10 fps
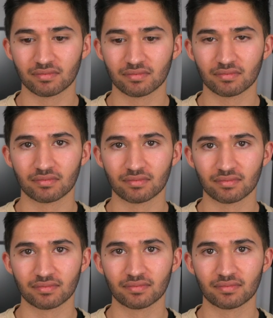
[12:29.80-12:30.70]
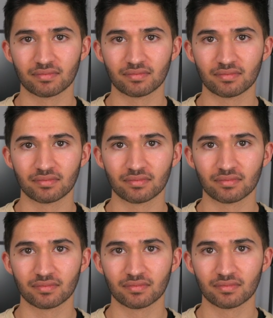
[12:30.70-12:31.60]

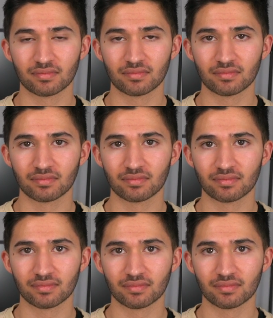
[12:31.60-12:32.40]
(silent)